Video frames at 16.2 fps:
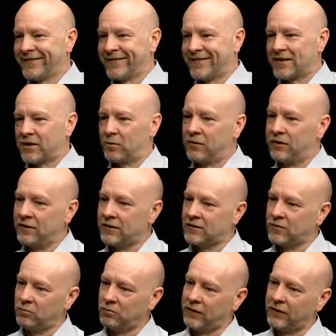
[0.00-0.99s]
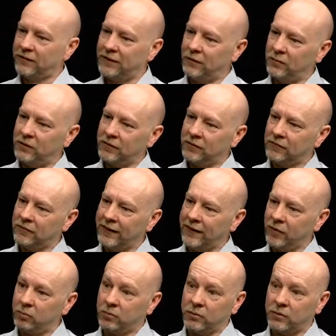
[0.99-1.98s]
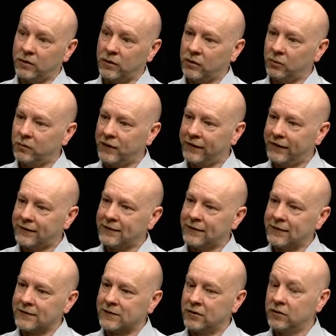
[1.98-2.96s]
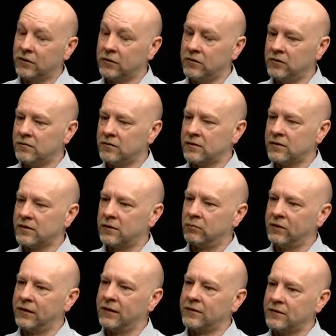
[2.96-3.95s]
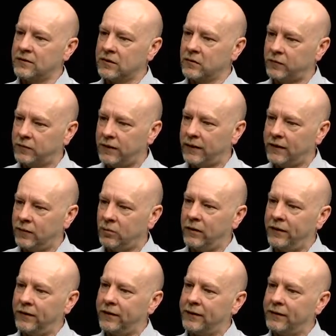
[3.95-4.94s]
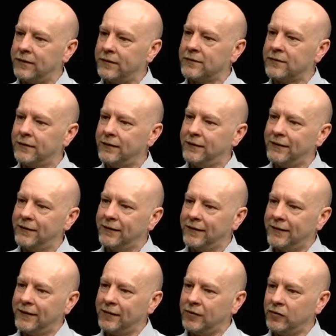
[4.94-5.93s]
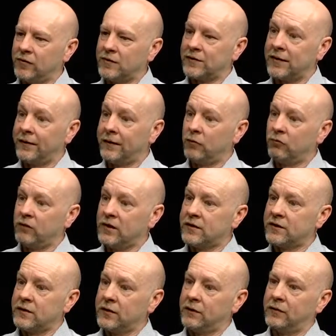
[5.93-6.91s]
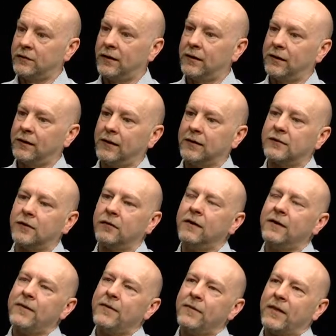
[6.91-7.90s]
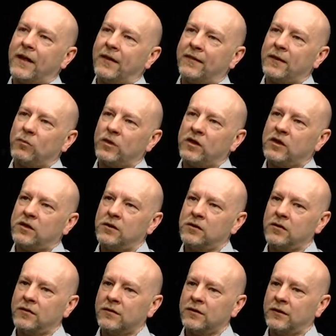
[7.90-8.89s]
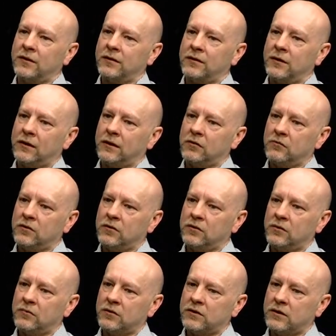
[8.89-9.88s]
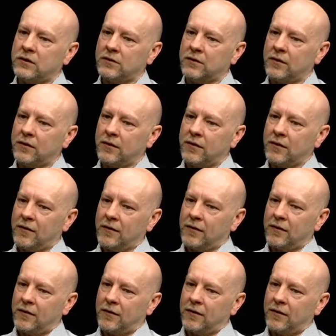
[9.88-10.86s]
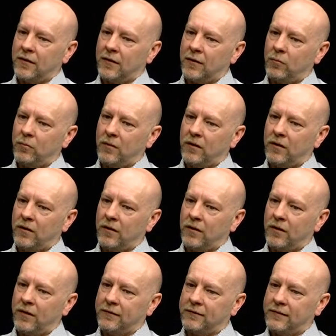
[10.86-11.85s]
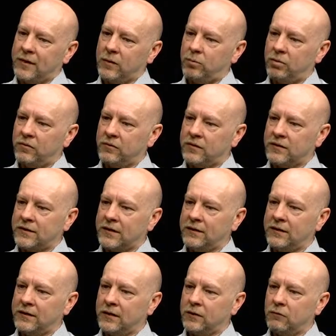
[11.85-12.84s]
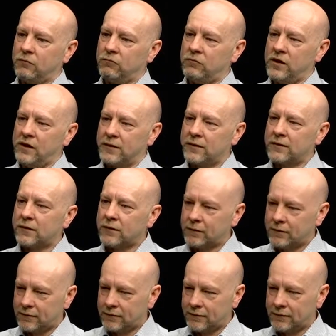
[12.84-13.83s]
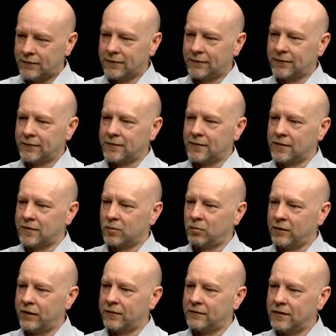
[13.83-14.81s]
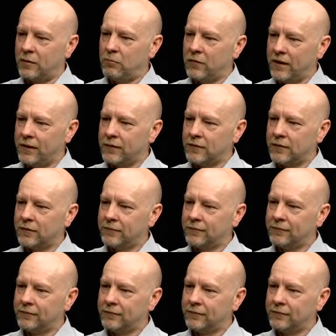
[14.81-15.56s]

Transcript: So we need somewhere in the middle ground, but we don't know where that is. So you can use the simulation to find where that is and understand the risk that you're taking. So I think what it does is it introduces um, a deeper understanding of risk to the supply chain manager,